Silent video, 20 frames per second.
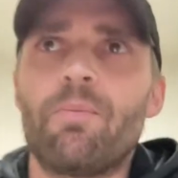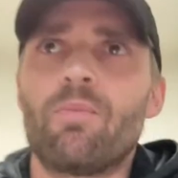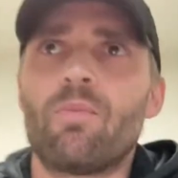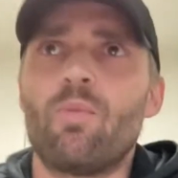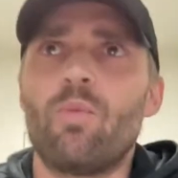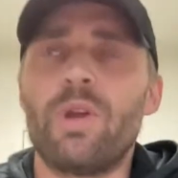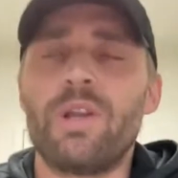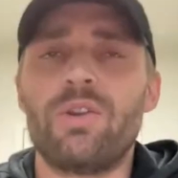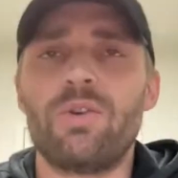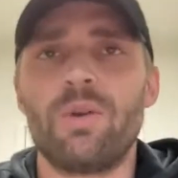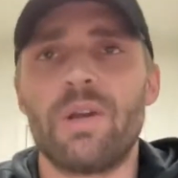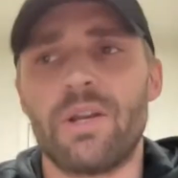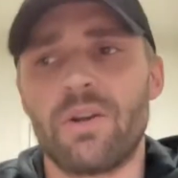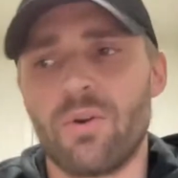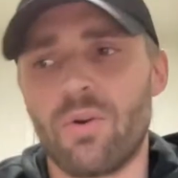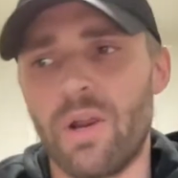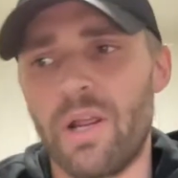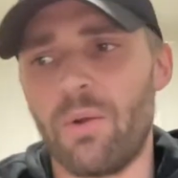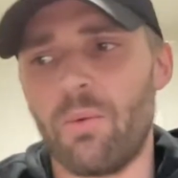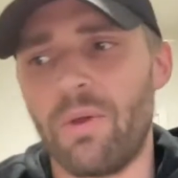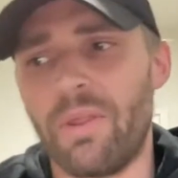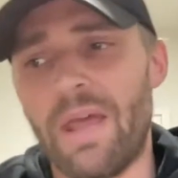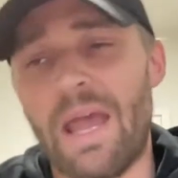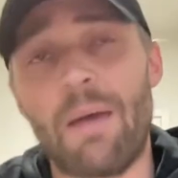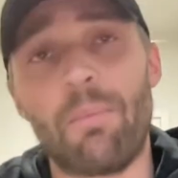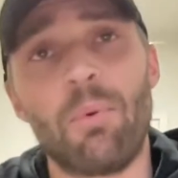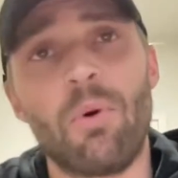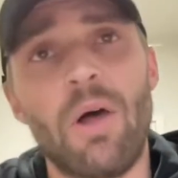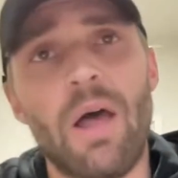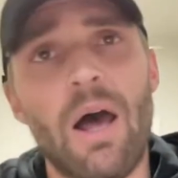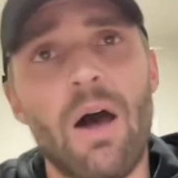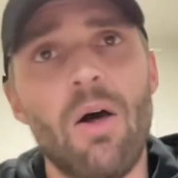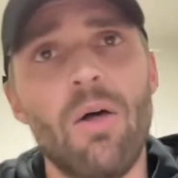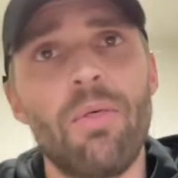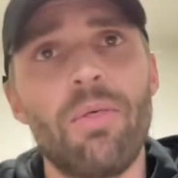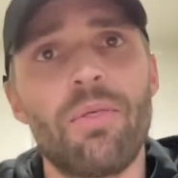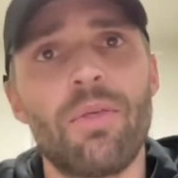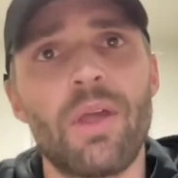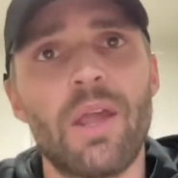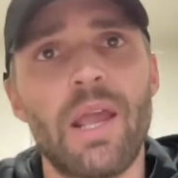we do integrate with Apple
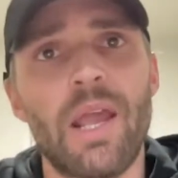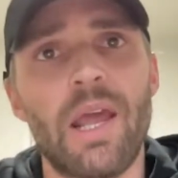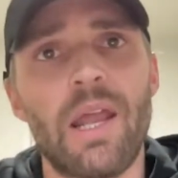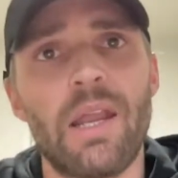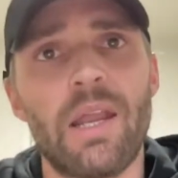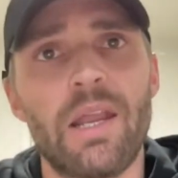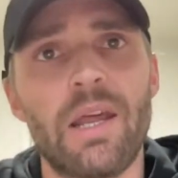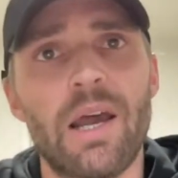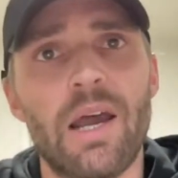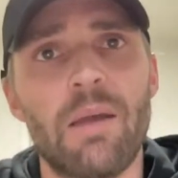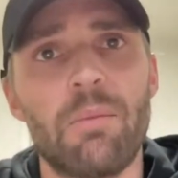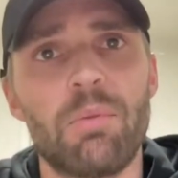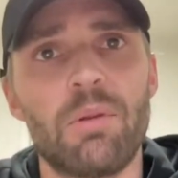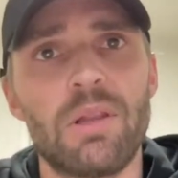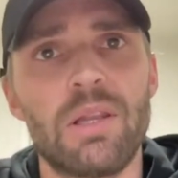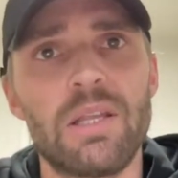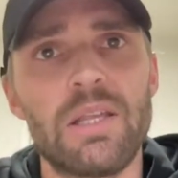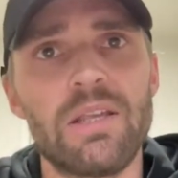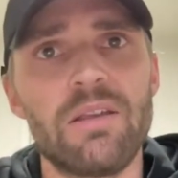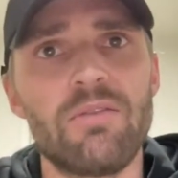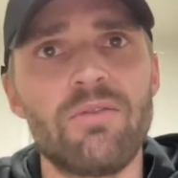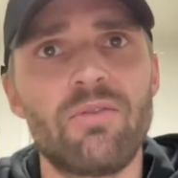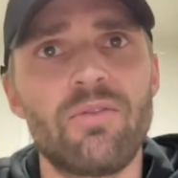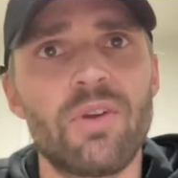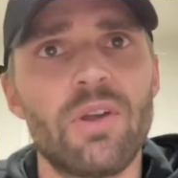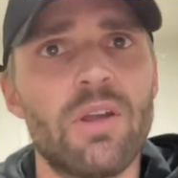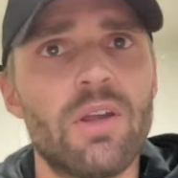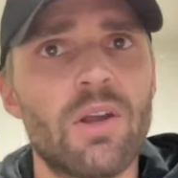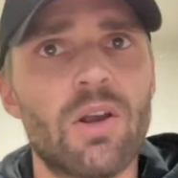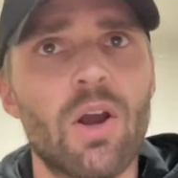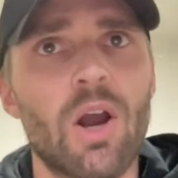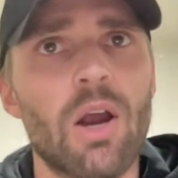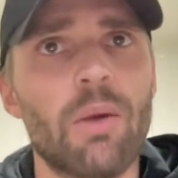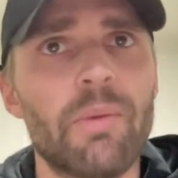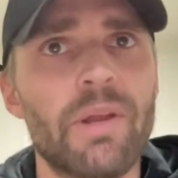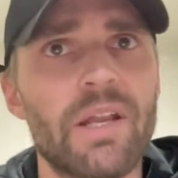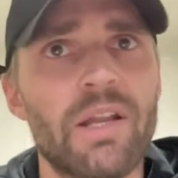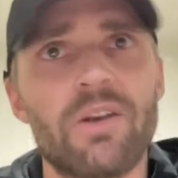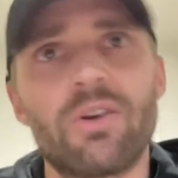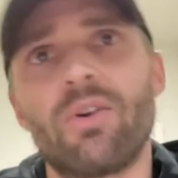Health, and I believe
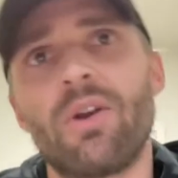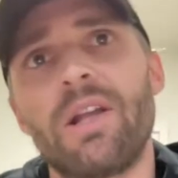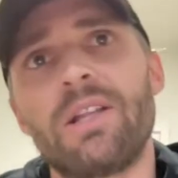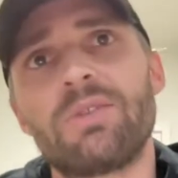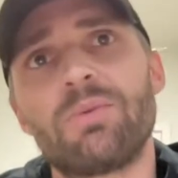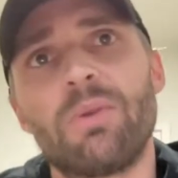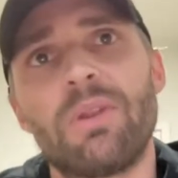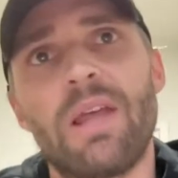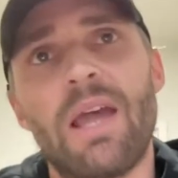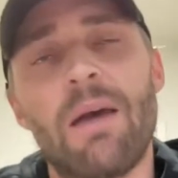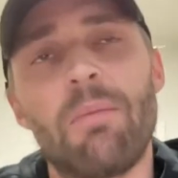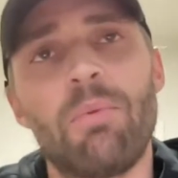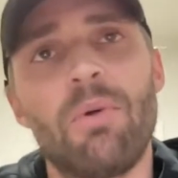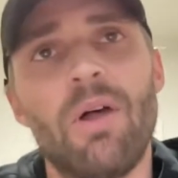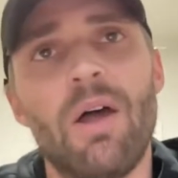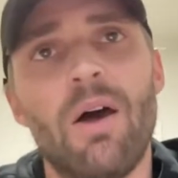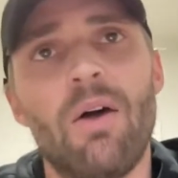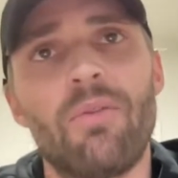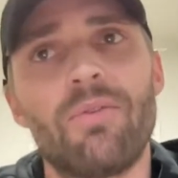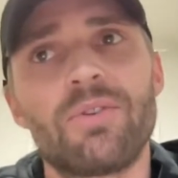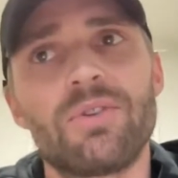Garmin integrates with Apple Health.